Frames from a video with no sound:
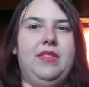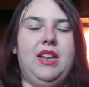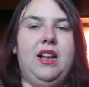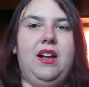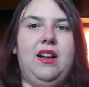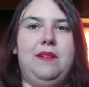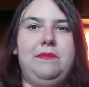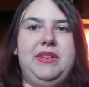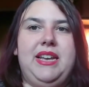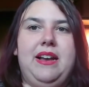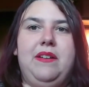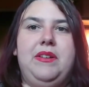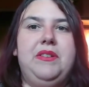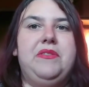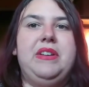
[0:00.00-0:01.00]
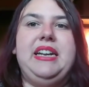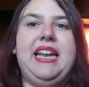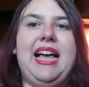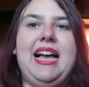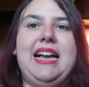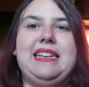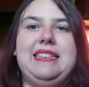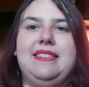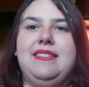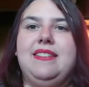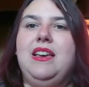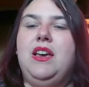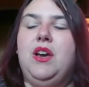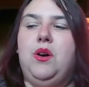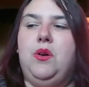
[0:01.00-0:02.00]
calm down and relax.
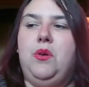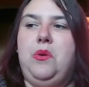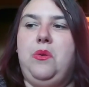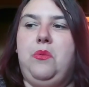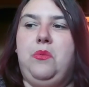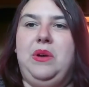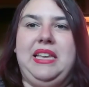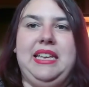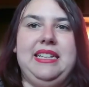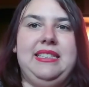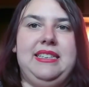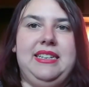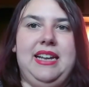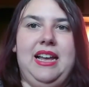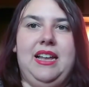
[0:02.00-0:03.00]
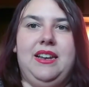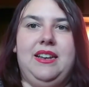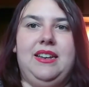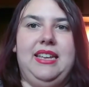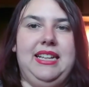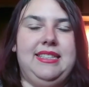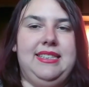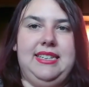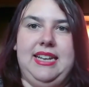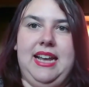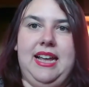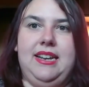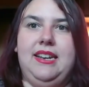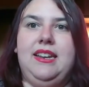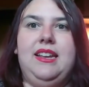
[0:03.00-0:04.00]
What gets done gets
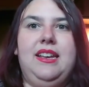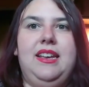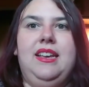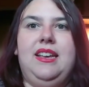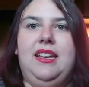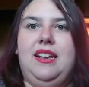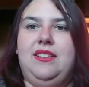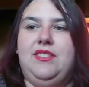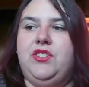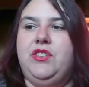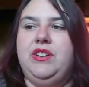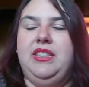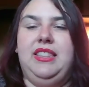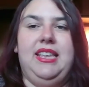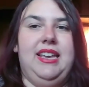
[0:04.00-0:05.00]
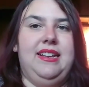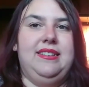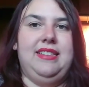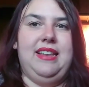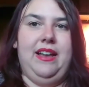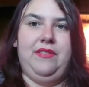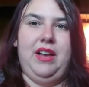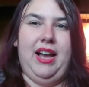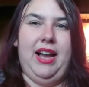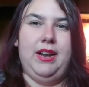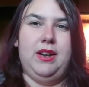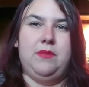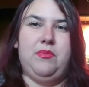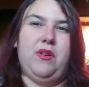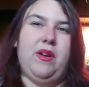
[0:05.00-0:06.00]
done. Certain things have a
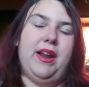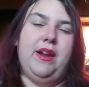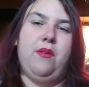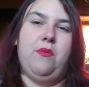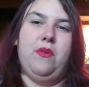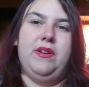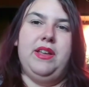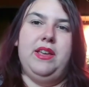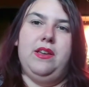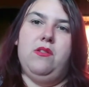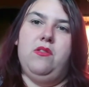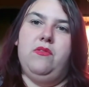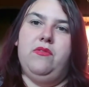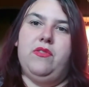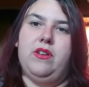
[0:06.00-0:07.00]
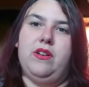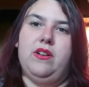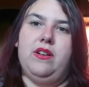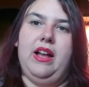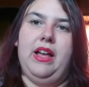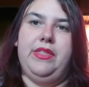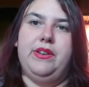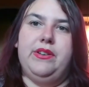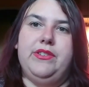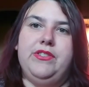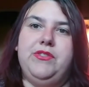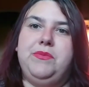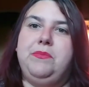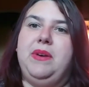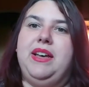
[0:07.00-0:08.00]
higher priority over
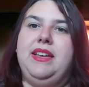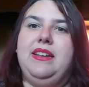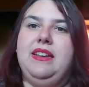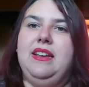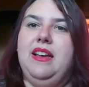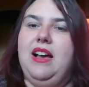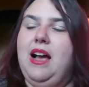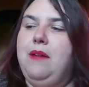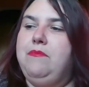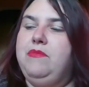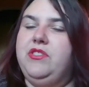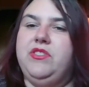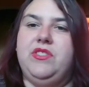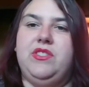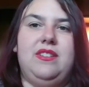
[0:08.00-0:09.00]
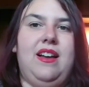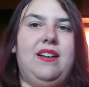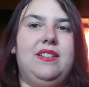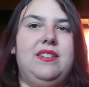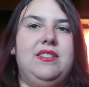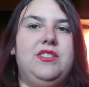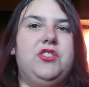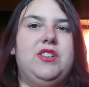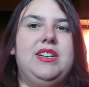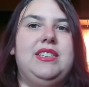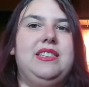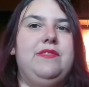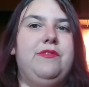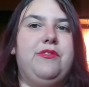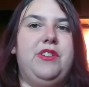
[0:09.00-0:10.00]
others, but I'm just not going to
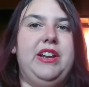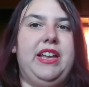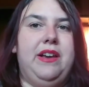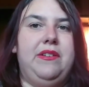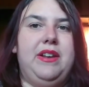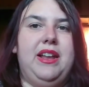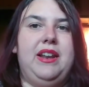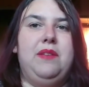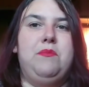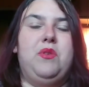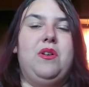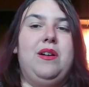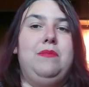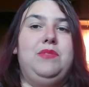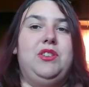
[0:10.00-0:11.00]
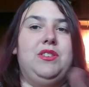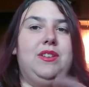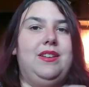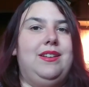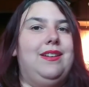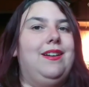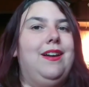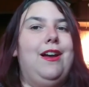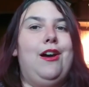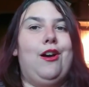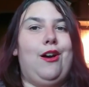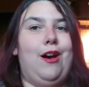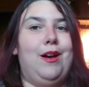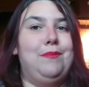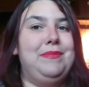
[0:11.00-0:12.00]
stress and freak out anymore. I'm just going to
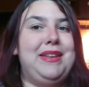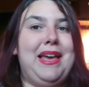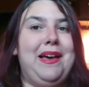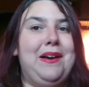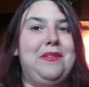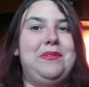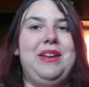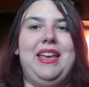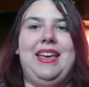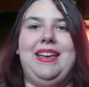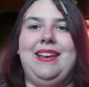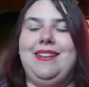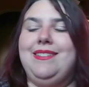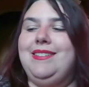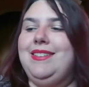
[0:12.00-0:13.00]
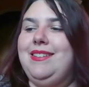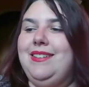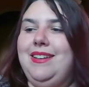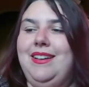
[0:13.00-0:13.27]
calm down, and